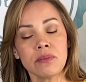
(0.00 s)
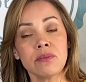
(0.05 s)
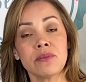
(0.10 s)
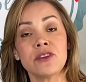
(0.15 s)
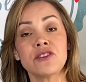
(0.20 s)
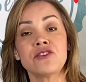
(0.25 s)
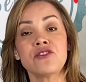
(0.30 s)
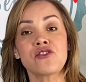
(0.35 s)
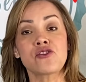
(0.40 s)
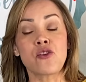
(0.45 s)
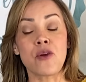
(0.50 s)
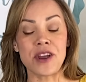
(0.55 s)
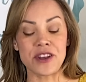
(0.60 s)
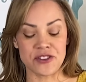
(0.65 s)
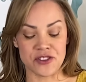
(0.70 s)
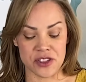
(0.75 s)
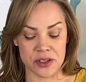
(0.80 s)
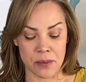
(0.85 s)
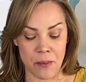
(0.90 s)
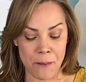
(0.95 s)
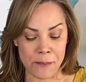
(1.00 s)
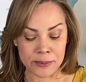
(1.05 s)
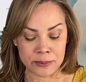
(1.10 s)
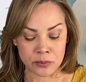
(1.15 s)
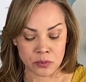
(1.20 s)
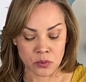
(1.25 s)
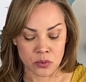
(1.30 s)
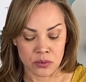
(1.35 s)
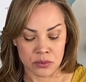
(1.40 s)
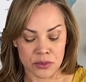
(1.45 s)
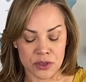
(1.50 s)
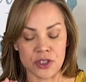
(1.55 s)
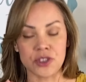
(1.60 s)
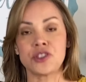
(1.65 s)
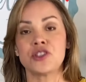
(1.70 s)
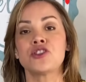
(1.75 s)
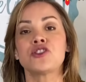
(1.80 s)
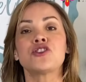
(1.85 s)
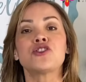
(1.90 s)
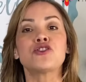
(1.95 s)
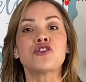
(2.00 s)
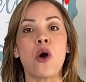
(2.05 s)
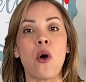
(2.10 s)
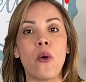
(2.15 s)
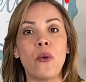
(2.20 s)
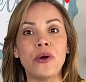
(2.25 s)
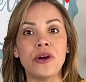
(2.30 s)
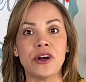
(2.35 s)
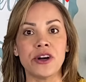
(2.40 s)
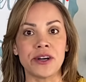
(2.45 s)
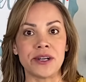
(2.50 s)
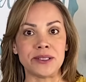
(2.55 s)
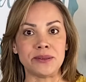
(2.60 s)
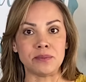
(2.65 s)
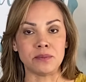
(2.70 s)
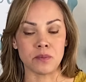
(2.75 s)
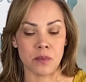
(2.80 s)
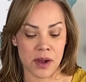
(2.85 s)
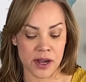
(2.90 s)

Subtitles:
This is crazy. This is so good.